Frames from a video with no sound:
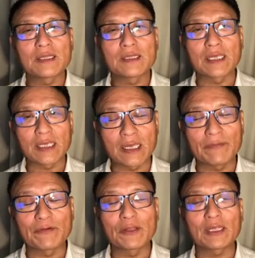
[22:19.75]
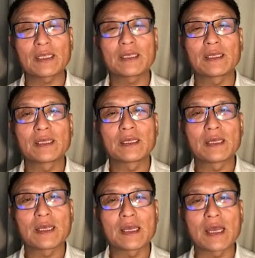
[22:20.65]
think carefully,
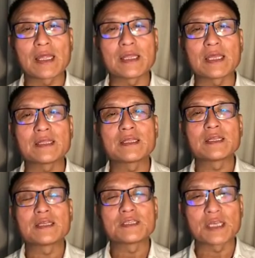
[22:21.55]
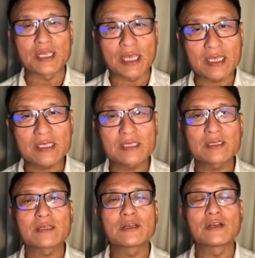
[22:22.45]
and then say yes,
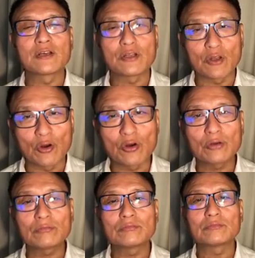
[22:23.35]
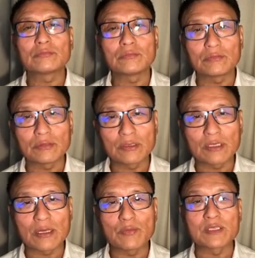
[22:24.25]
no,
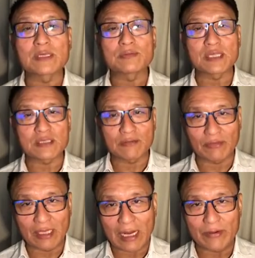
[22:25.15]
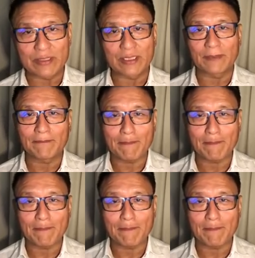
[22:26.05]
with some sense of clarity.